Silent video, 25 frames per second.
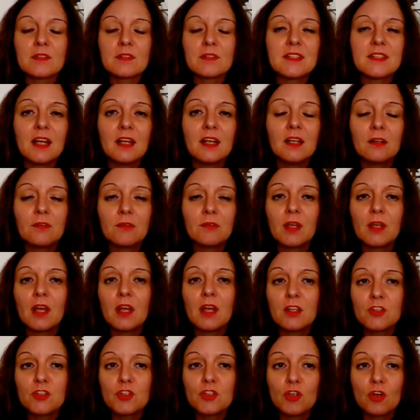salary
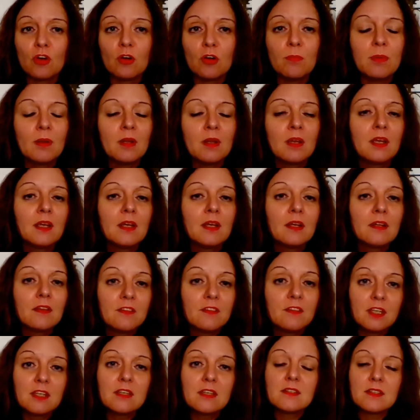and job,
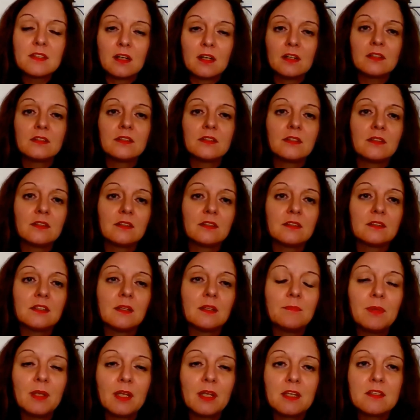these are
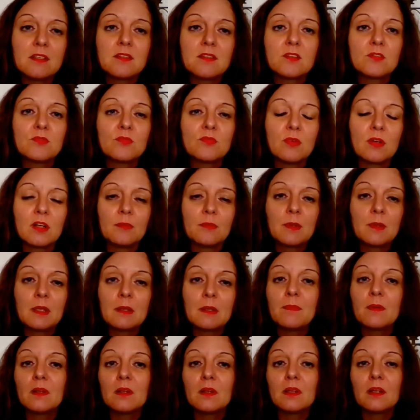the places where
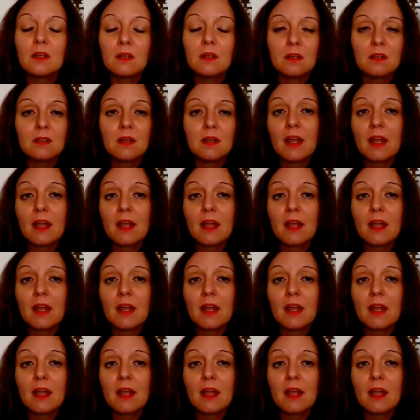people